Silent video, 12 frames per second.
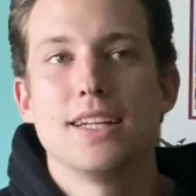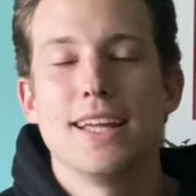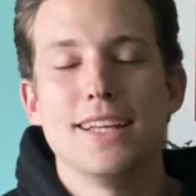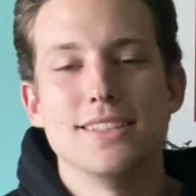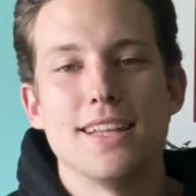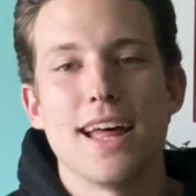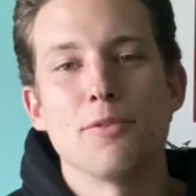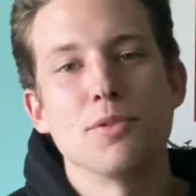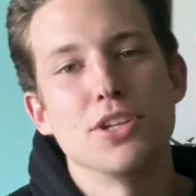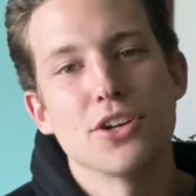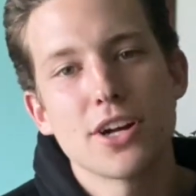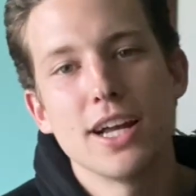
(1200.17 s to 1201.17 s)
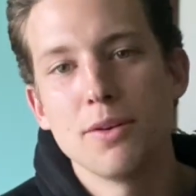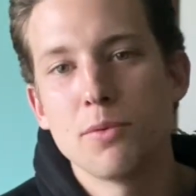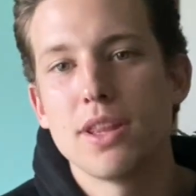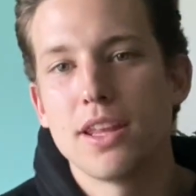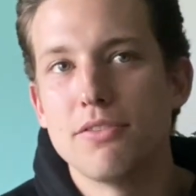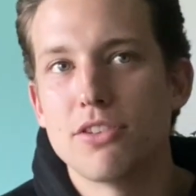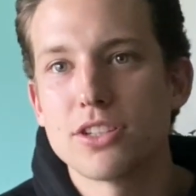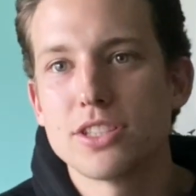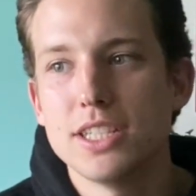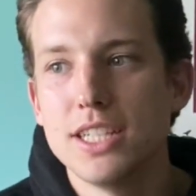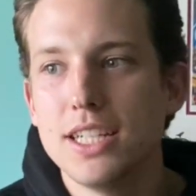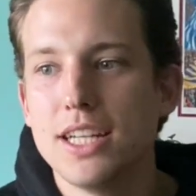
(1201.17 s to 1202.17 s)
is that when you're hit with
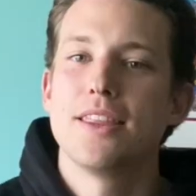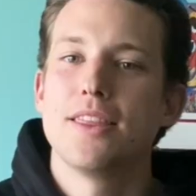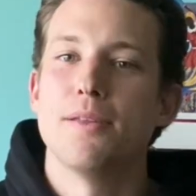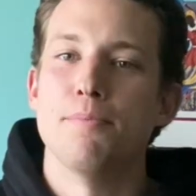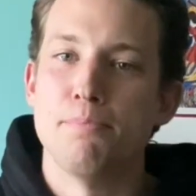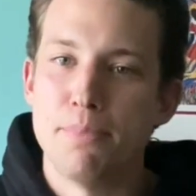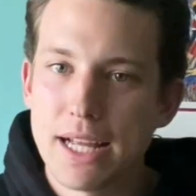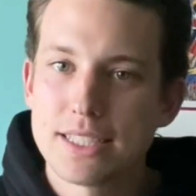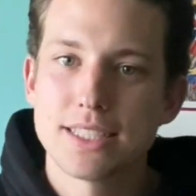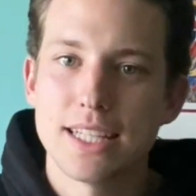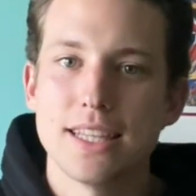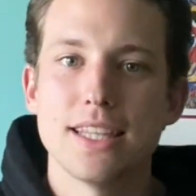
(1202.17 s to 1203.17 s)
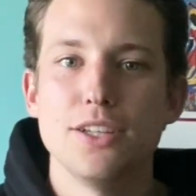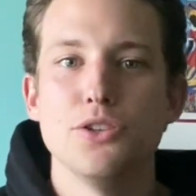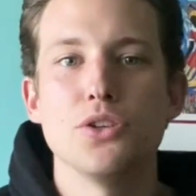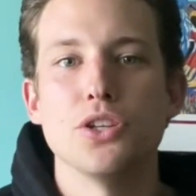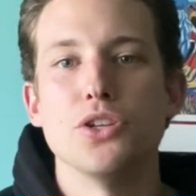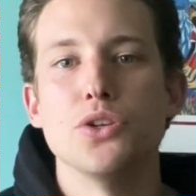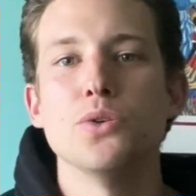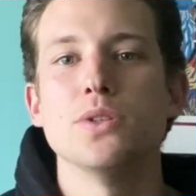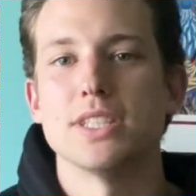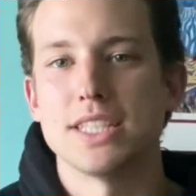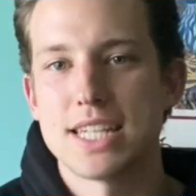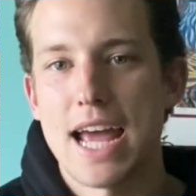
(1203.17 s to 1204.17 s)
adversity, the best thing that you can do
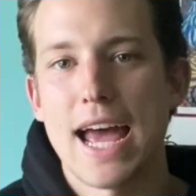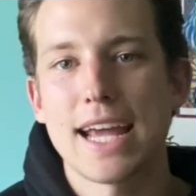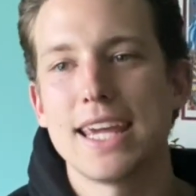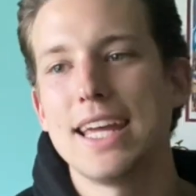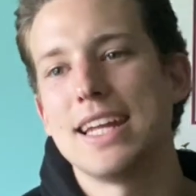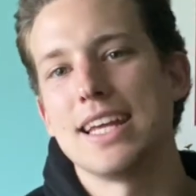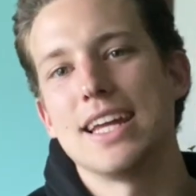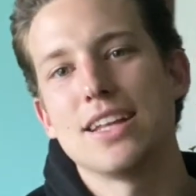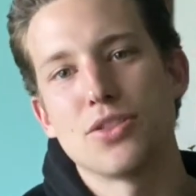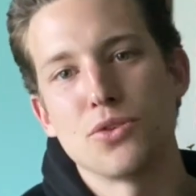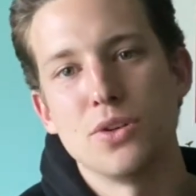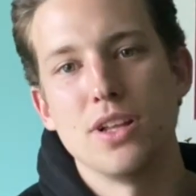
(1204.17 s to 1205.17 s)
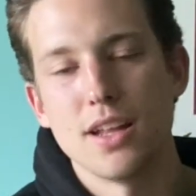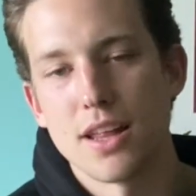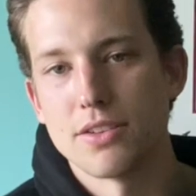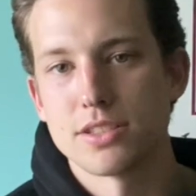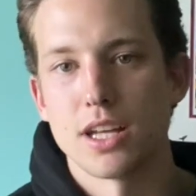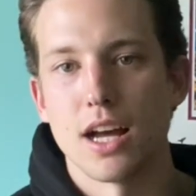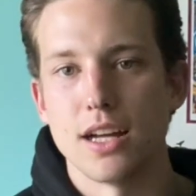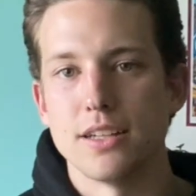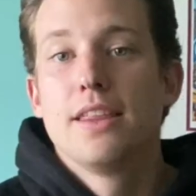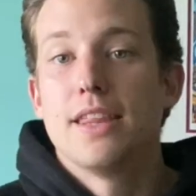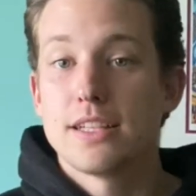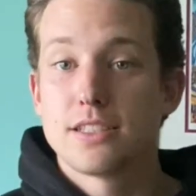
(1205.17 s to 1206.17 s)
is attack it and get through the other side.
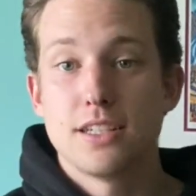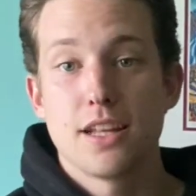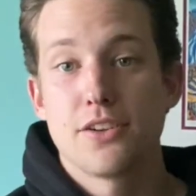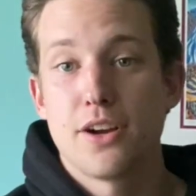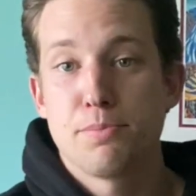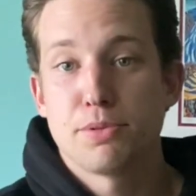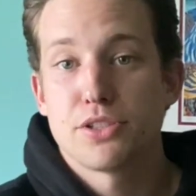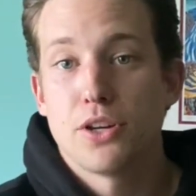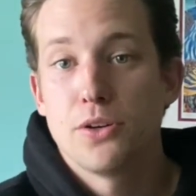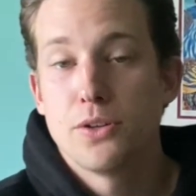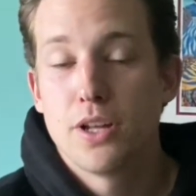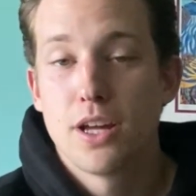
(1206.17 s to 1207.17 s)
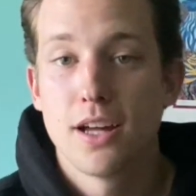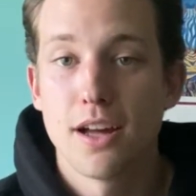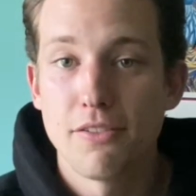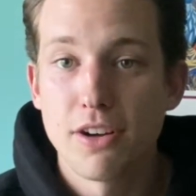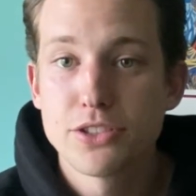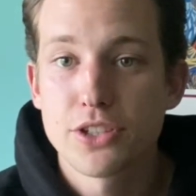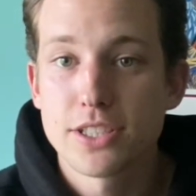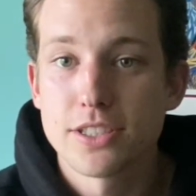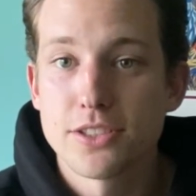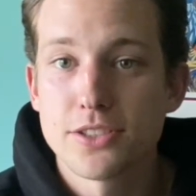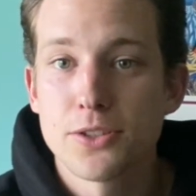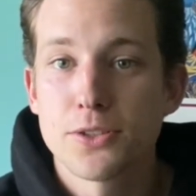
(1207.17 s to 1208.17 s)
That's another episode of Undress the
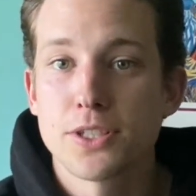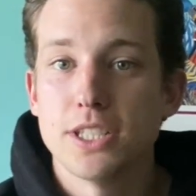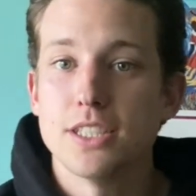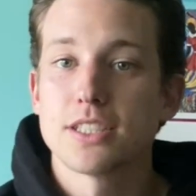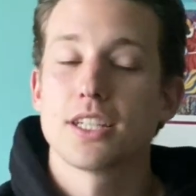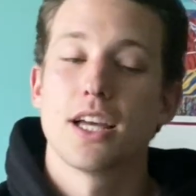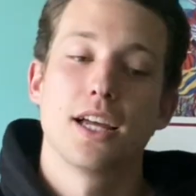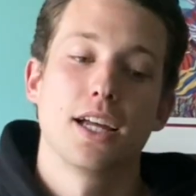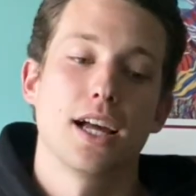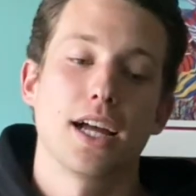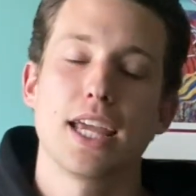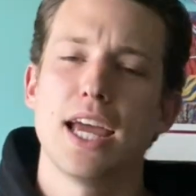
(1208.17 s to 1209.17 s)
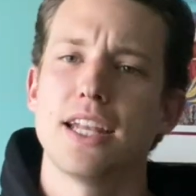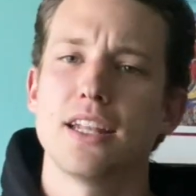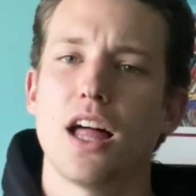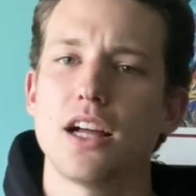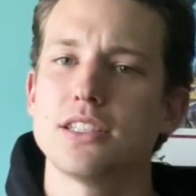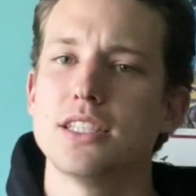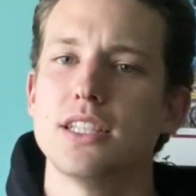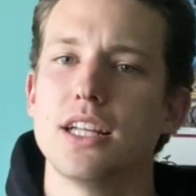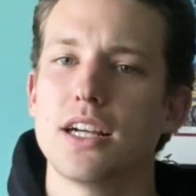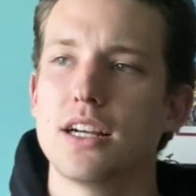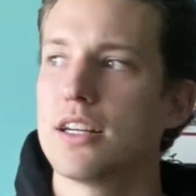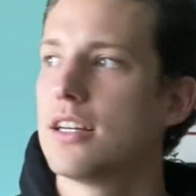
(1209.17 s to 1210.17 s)
Stories. Again, lots in
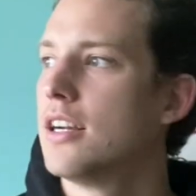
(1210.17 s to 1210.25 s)
there.